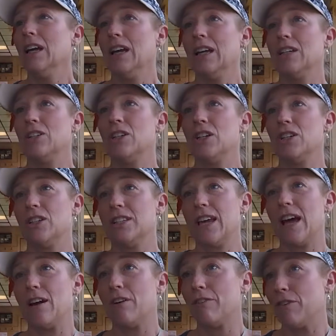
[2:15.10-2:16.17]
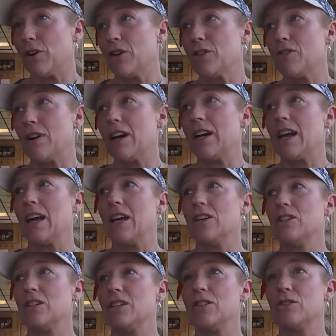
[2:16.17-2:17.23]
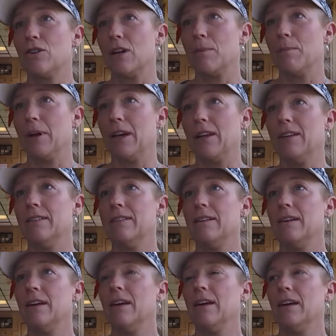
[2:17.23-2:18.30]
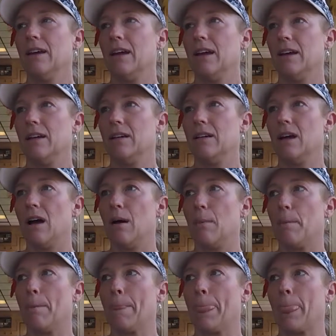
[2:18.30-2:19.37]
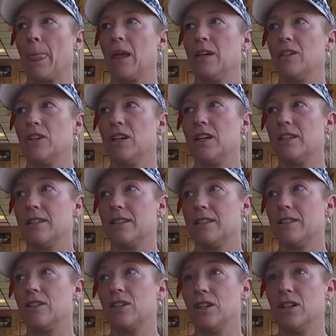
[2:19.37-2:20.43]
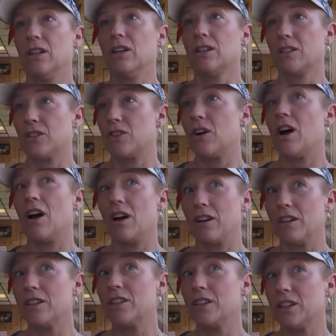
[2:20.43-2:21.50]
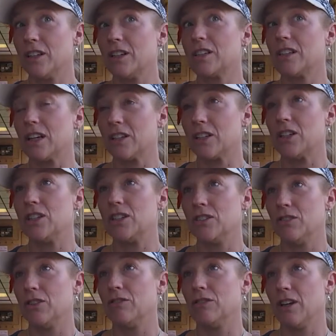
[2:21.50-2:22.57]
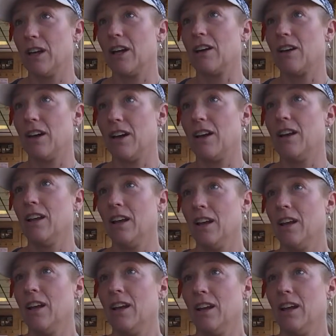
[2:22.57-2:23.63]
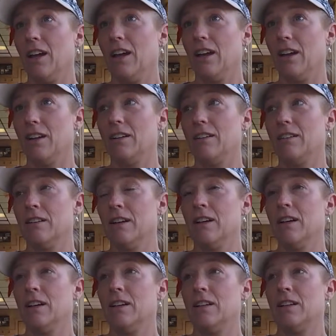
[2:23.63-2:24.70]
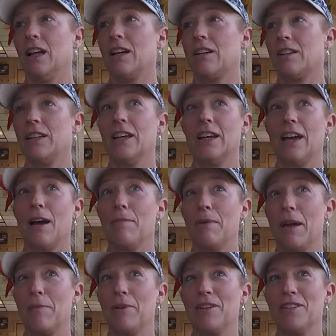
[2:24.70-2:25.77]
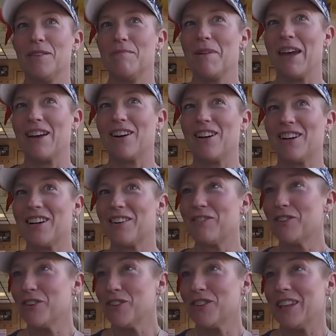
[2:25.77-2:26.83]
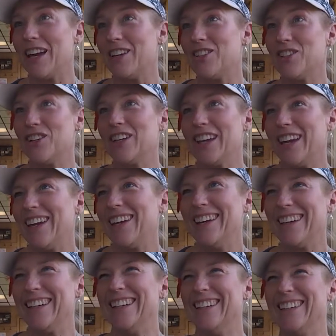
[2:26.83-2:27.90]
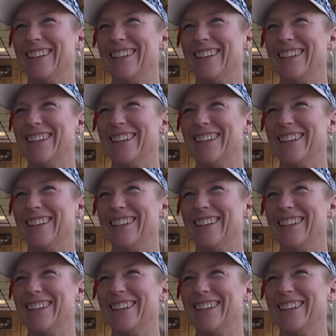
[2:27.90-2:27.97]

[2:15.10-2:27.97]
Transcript: And she just had her first radiation treatment, and she looks strong. She looks like she's doing really good, and luckily I'm able to make her food that she'll eat.